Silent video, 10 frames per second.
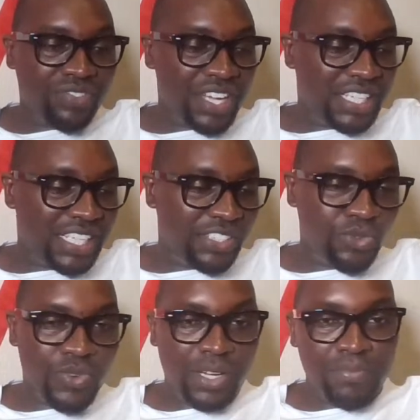these fine
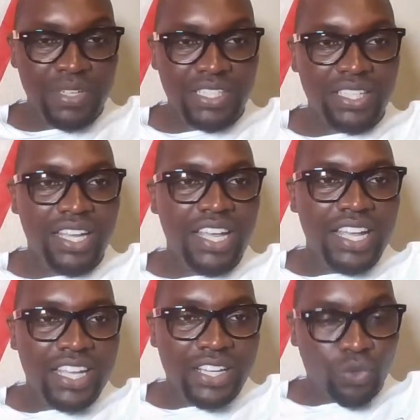days, we will meet
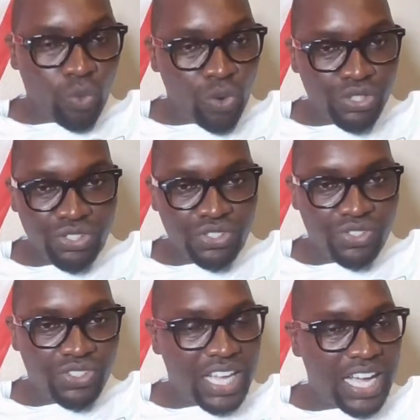in
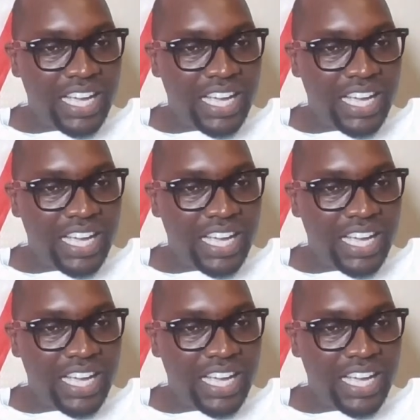Washington.